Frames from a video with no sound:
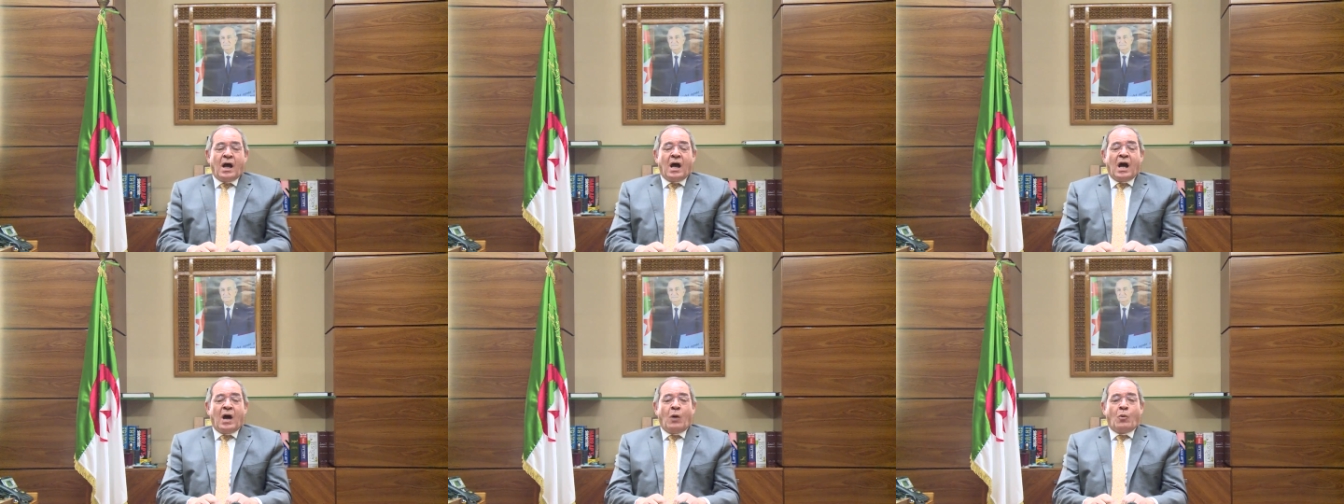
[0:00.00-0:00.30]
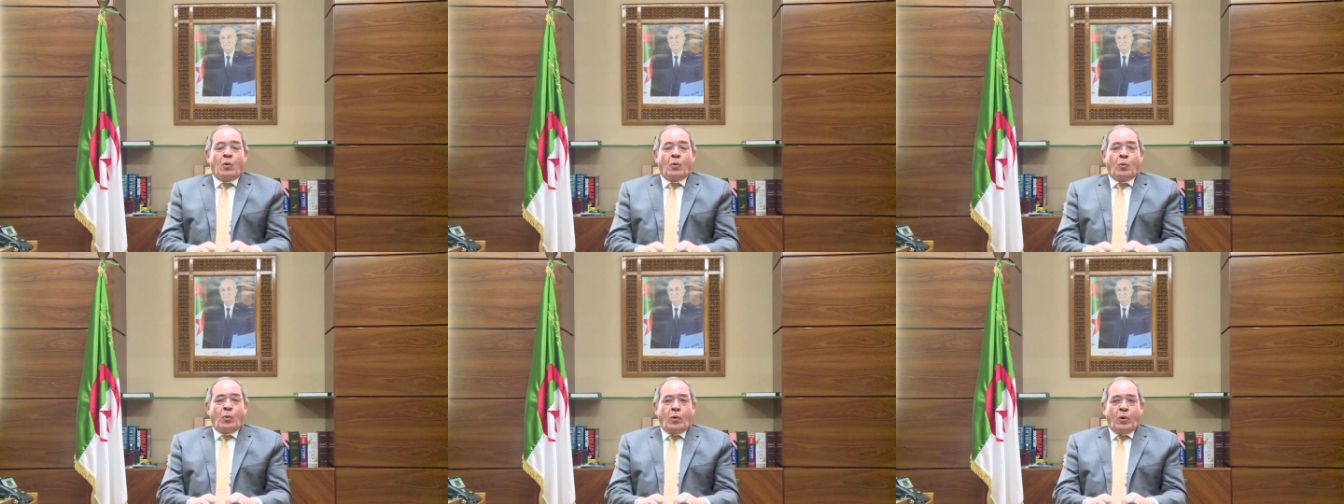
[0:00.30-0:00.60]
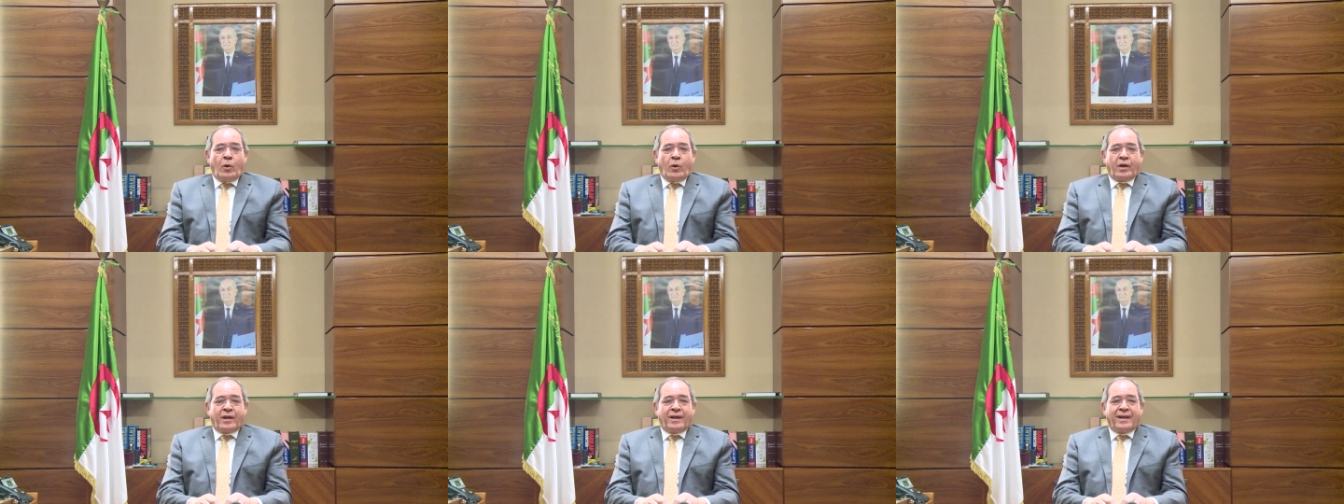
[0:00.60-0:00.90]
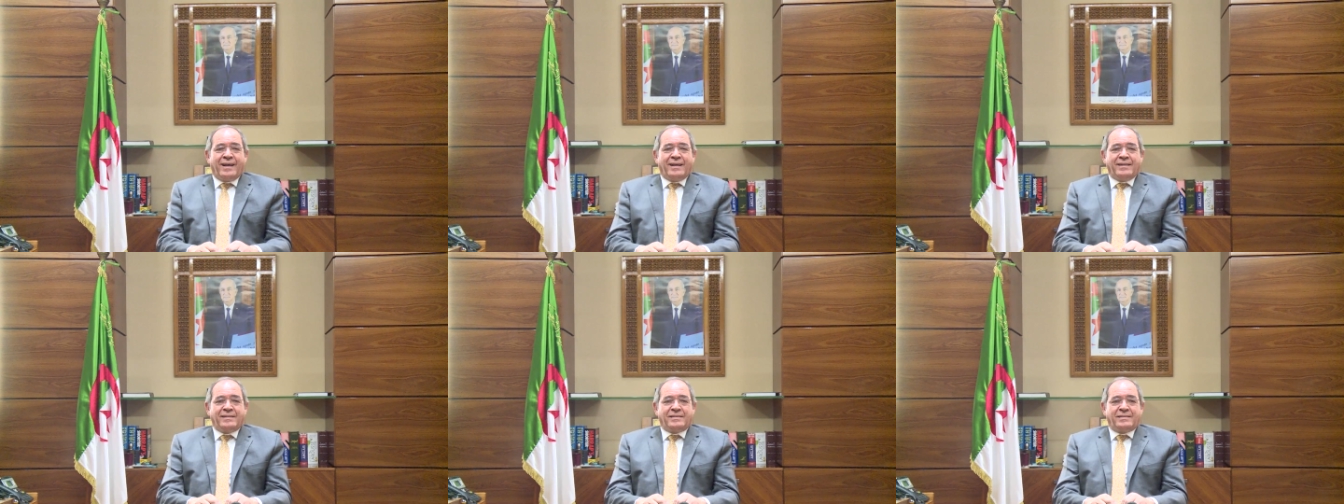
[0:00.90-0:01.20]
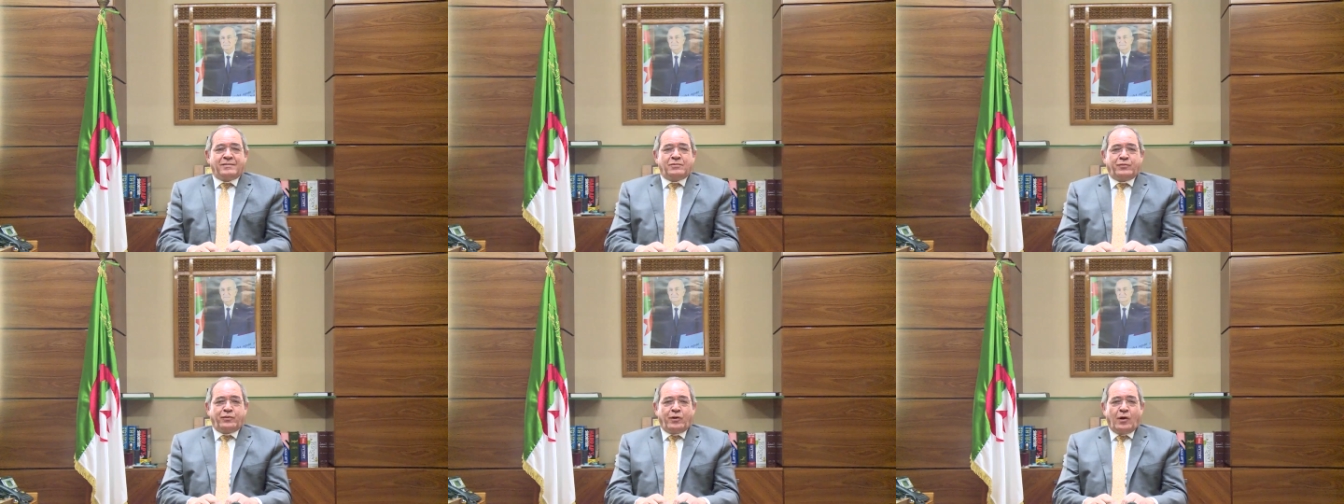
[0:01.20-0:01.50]
our work
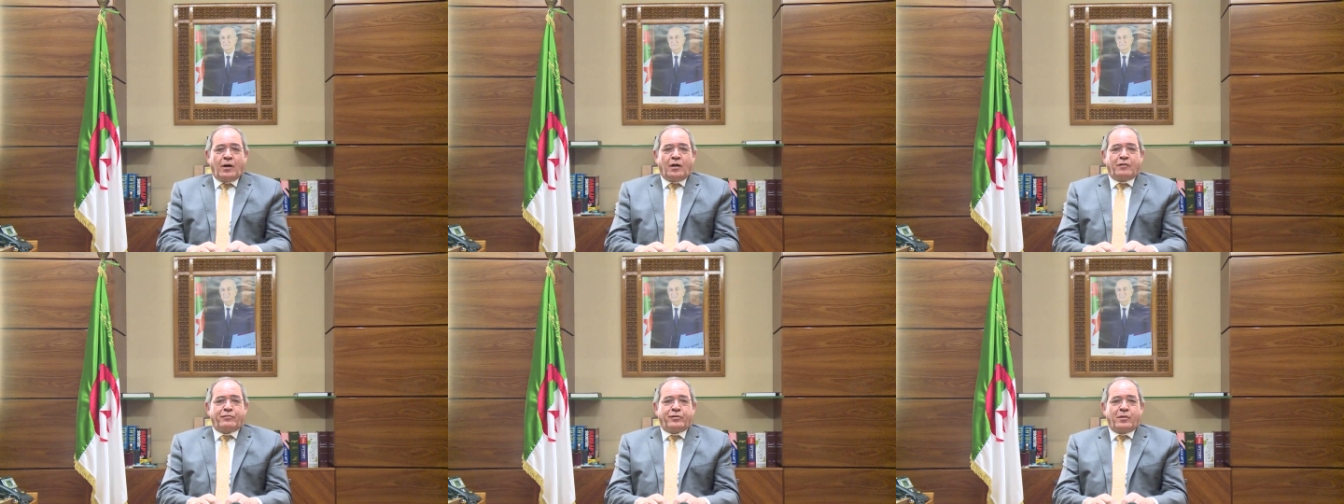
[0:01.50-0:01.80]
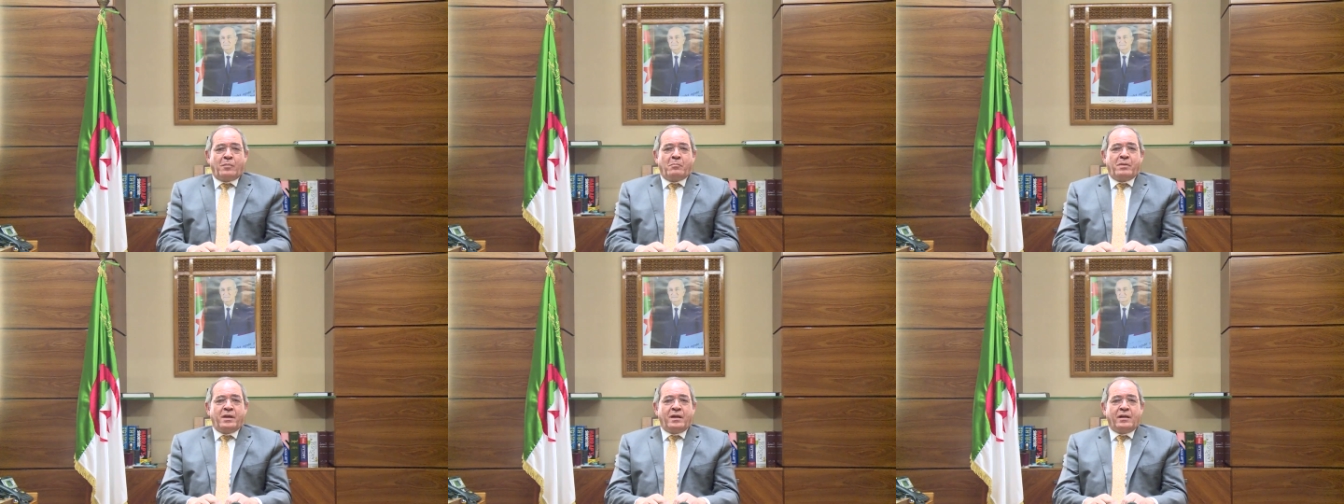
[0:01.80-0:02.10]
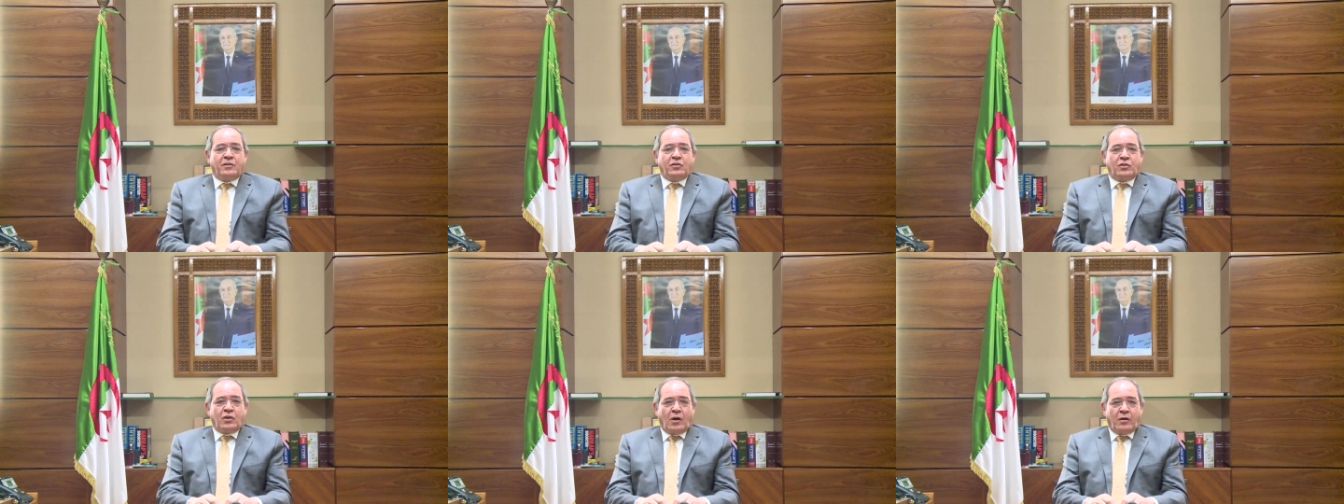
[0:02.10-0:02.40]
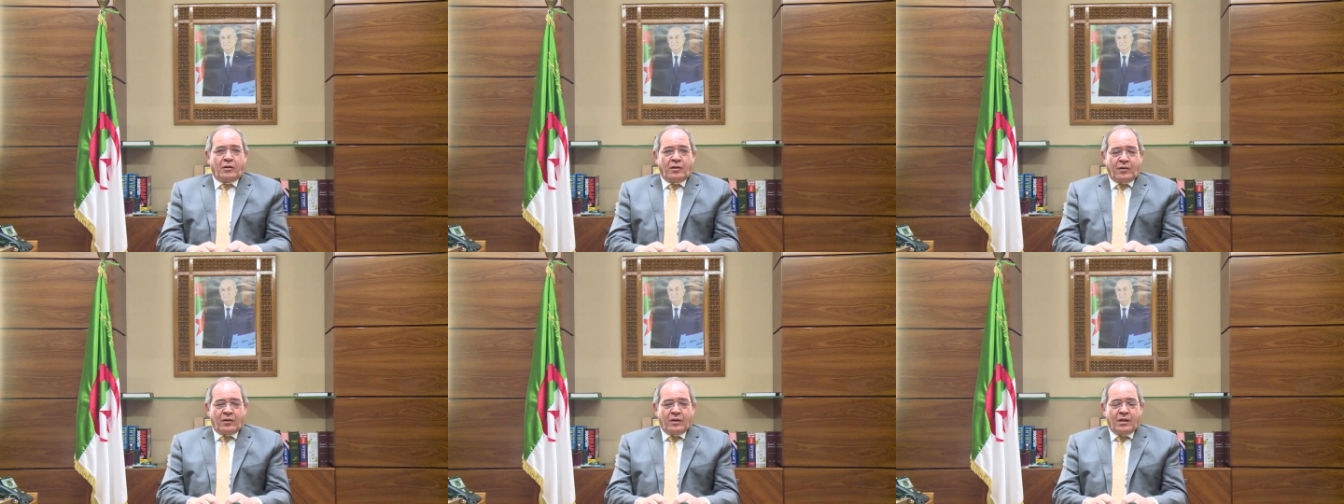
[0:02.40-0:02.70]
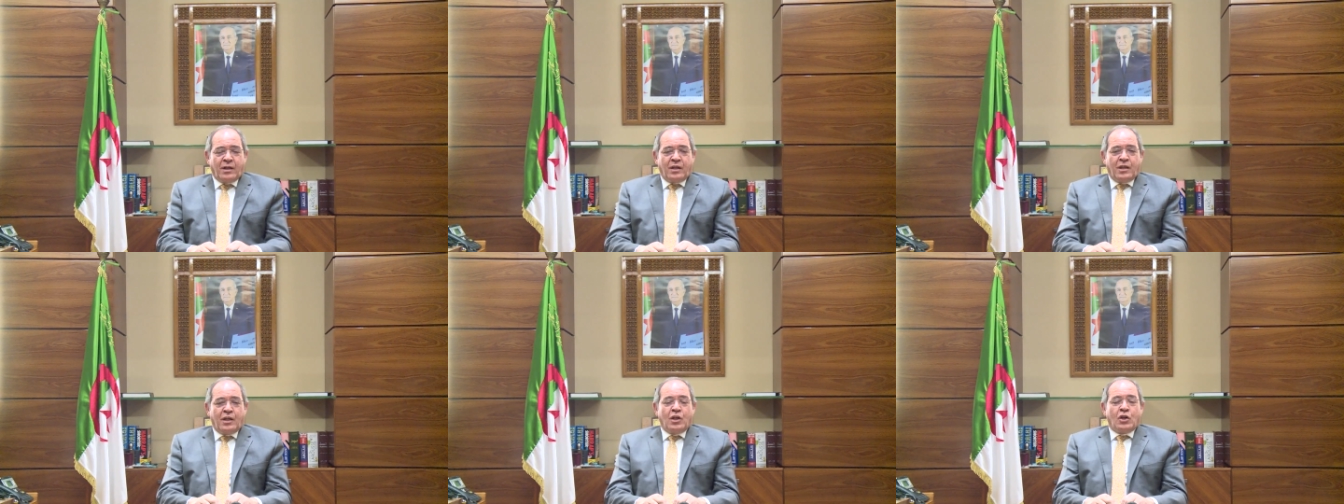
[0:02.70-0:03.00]
is far from being done.
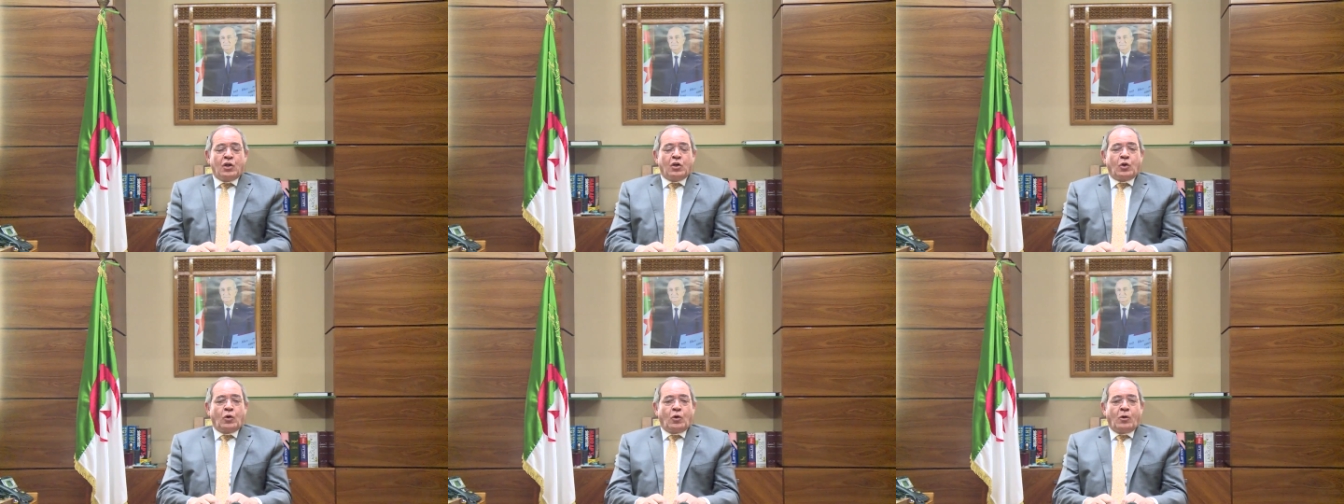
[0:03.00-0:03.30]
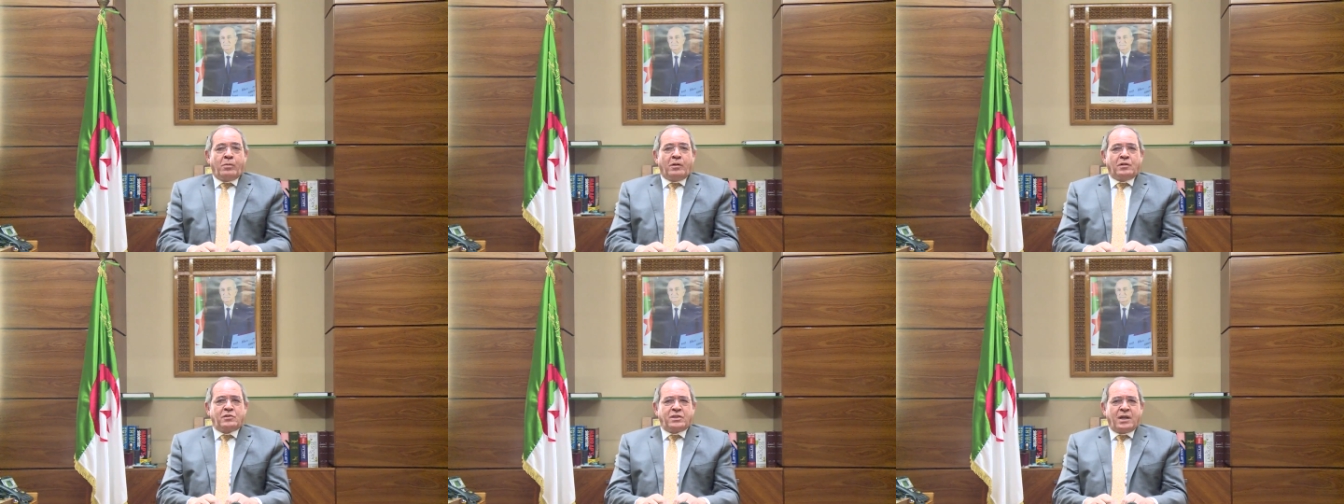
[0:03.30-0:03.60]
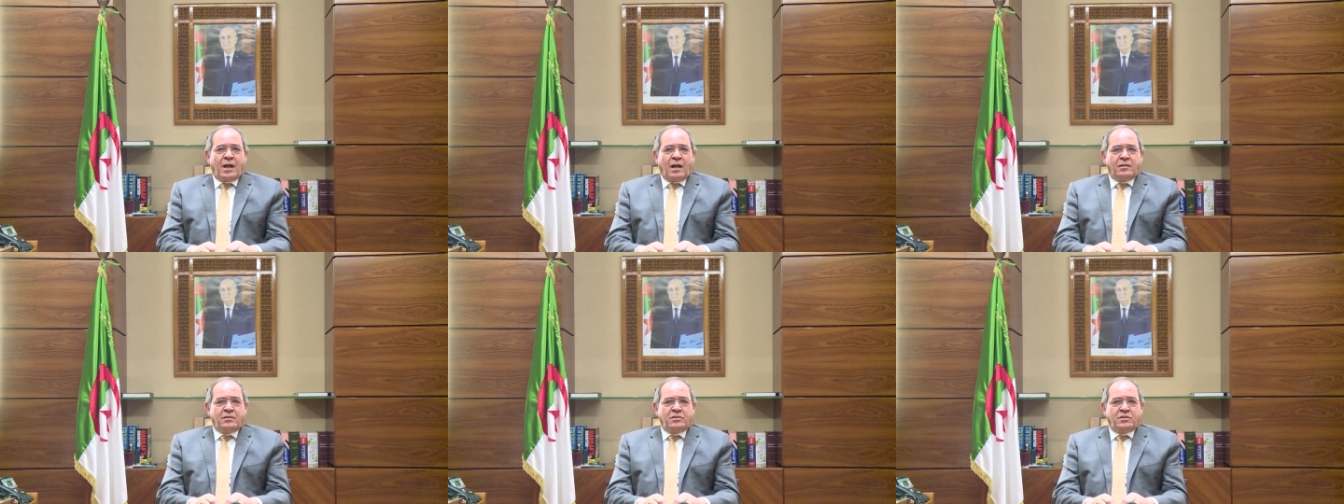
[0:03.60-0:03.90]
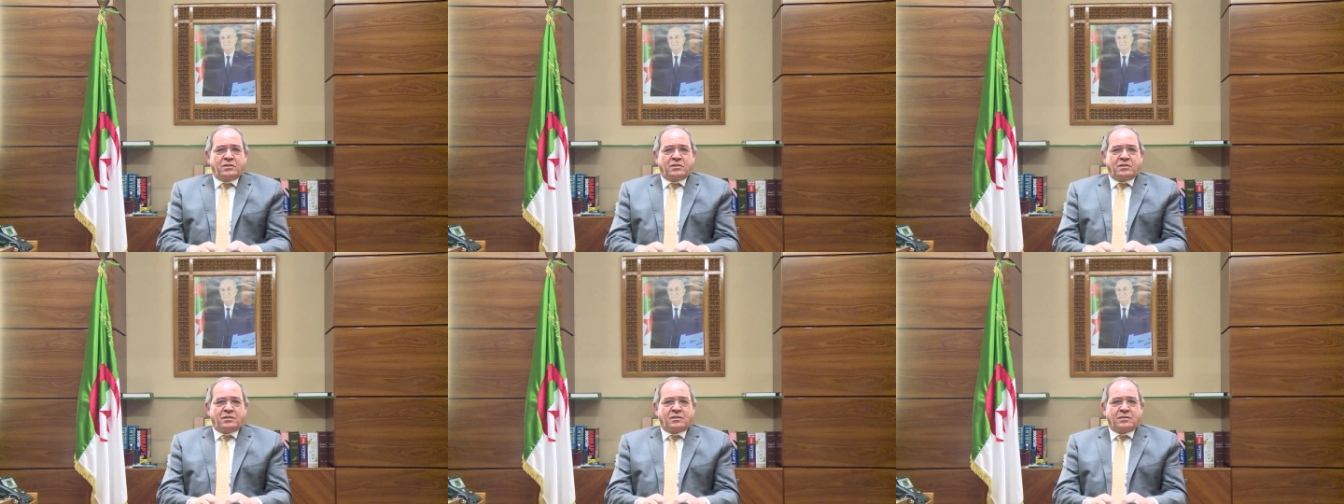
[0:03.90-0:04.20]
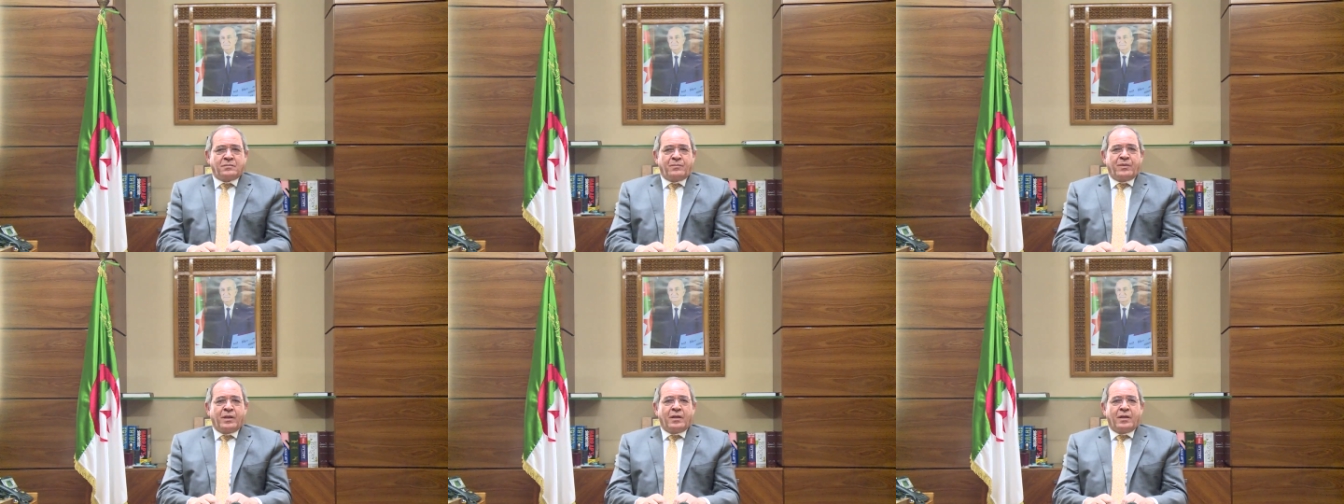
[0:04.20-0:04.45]
Global challenges